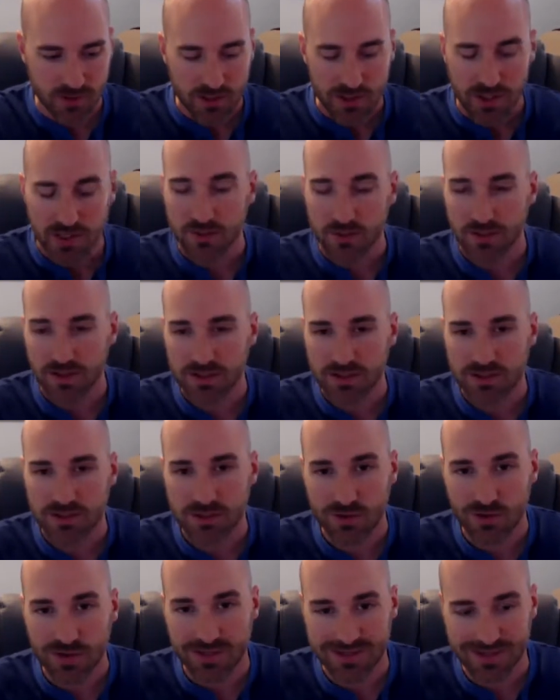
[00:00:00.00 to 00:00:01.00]
anyway, let's
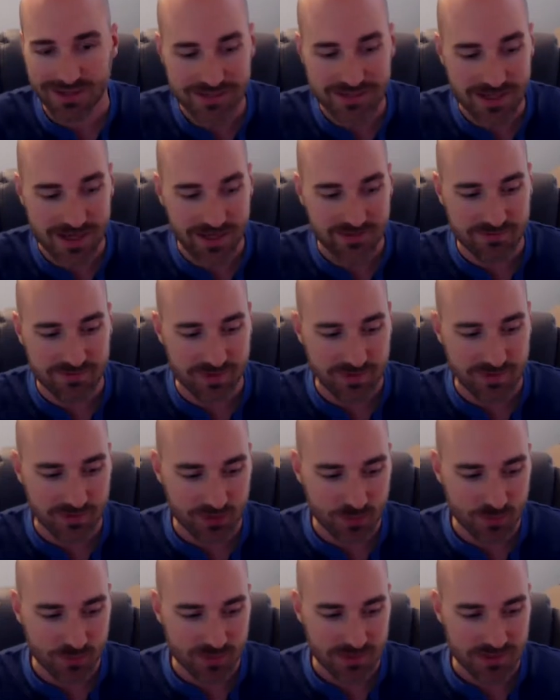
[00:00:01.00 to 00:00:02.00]
go ahead and dive in a
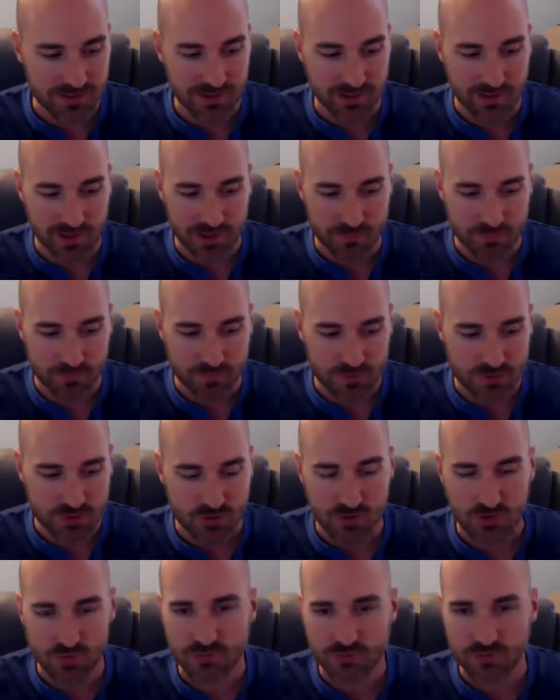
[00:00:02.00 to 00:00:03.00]
little bit. So
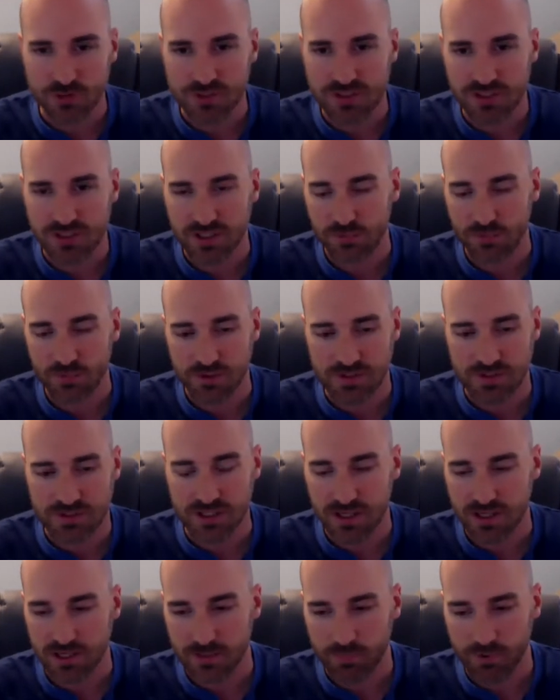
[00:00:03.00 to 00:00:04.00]
the first thing I wanted to
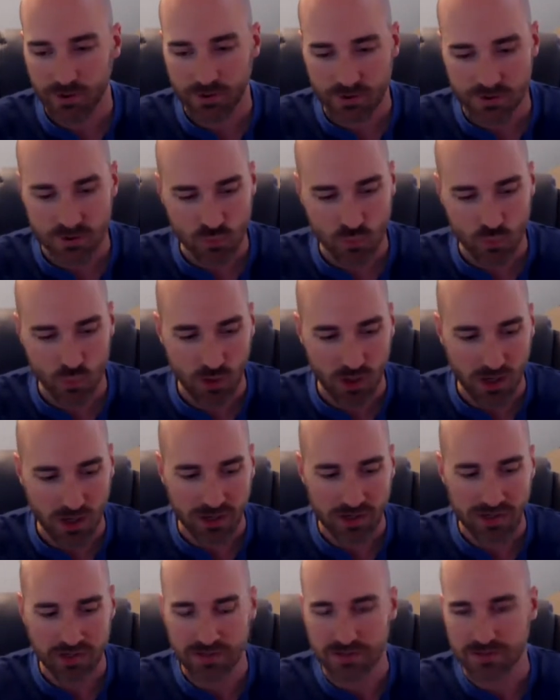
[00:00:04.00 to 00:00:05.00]
talk about is
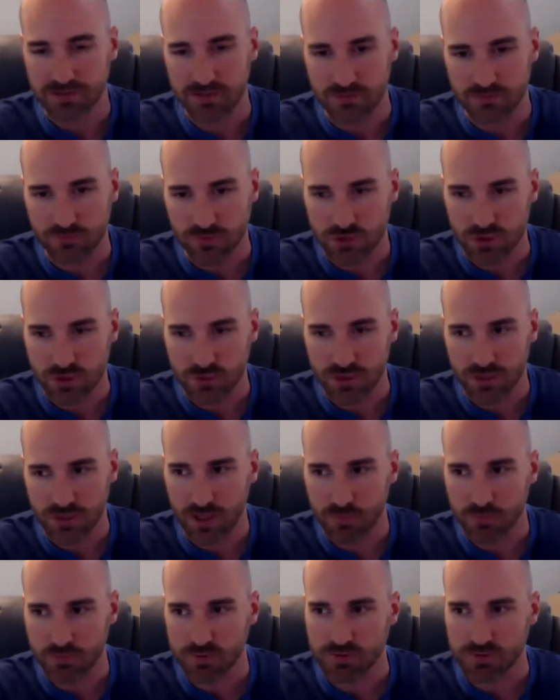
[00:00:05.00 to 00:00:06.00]
why is conversion rate
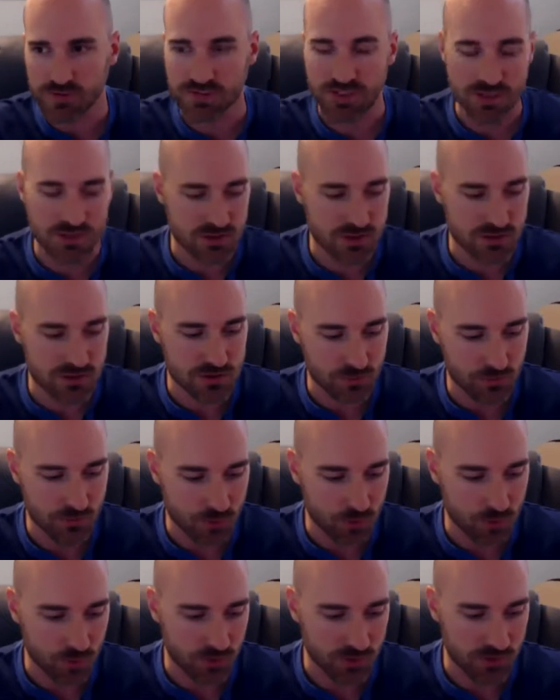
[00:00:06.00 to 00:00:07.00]
optimization so
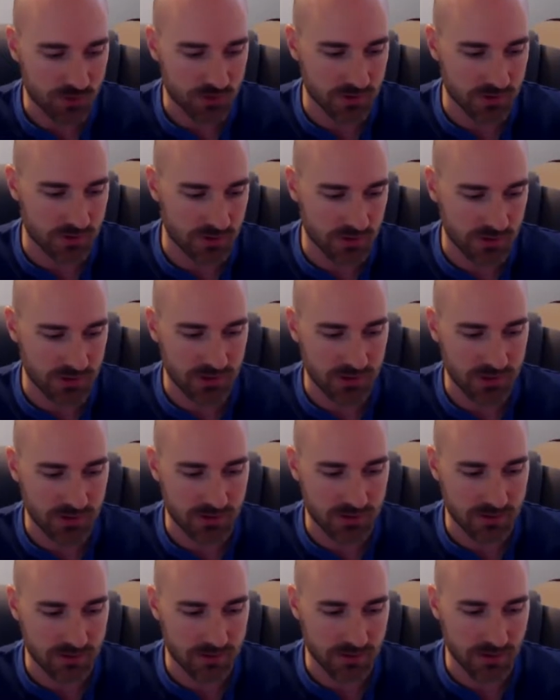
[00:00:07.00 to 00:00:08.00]
important?
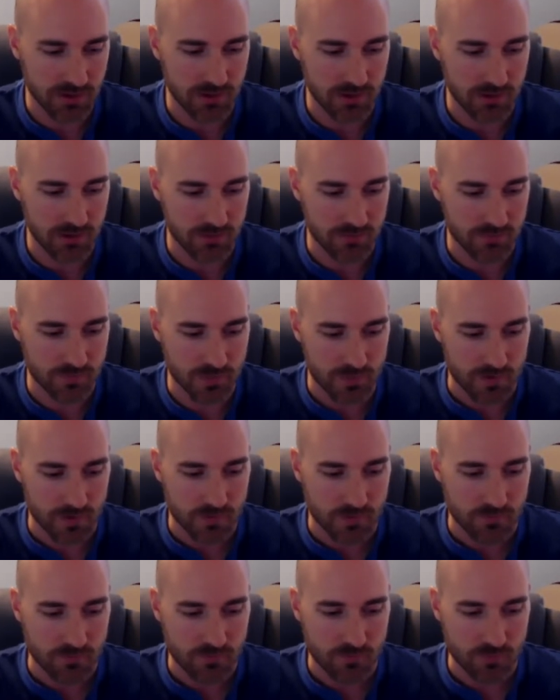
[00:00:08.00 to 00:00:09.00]
And
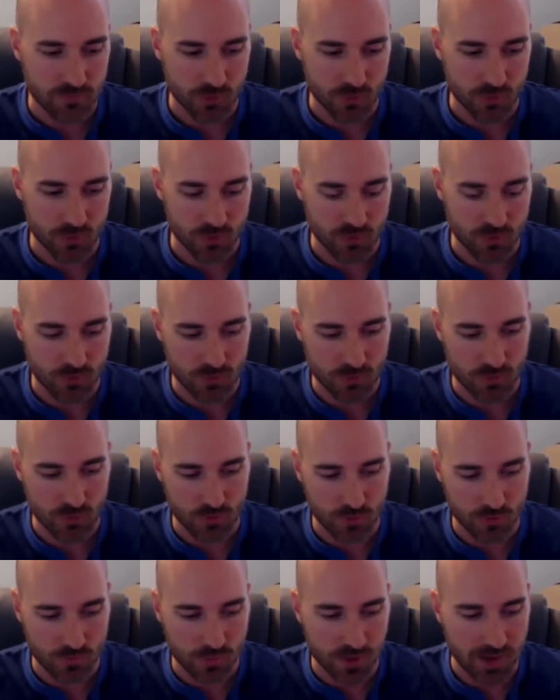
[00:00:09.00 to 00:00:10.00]
for
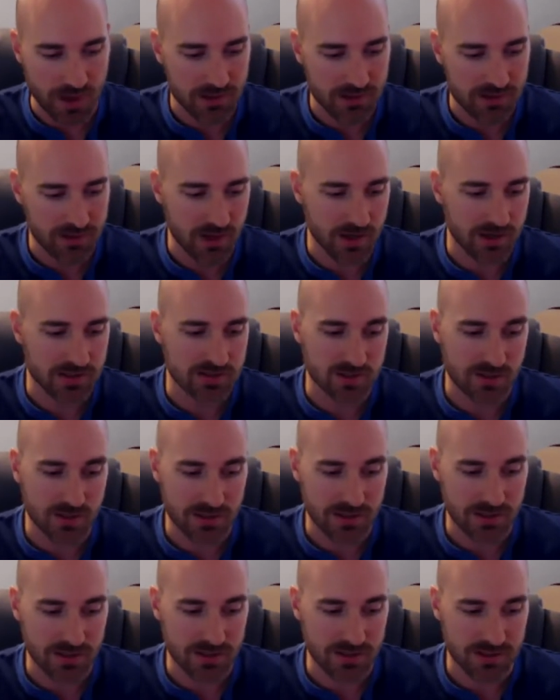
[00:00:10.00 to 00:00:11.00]
my thoughts on
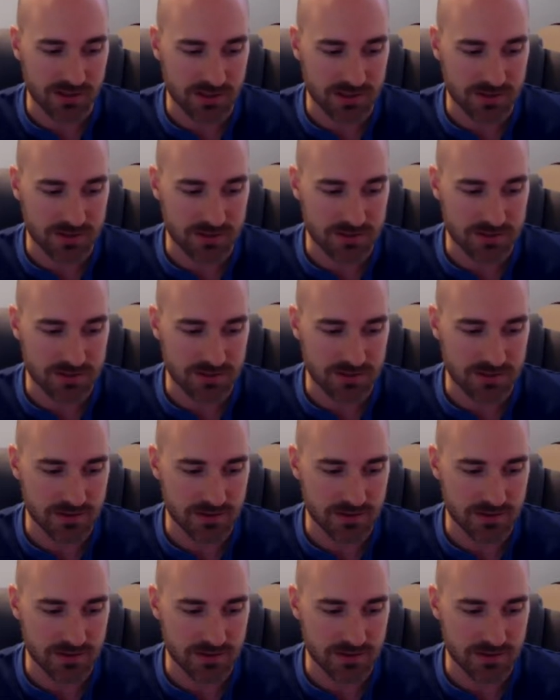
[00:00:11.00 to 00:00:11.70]
it is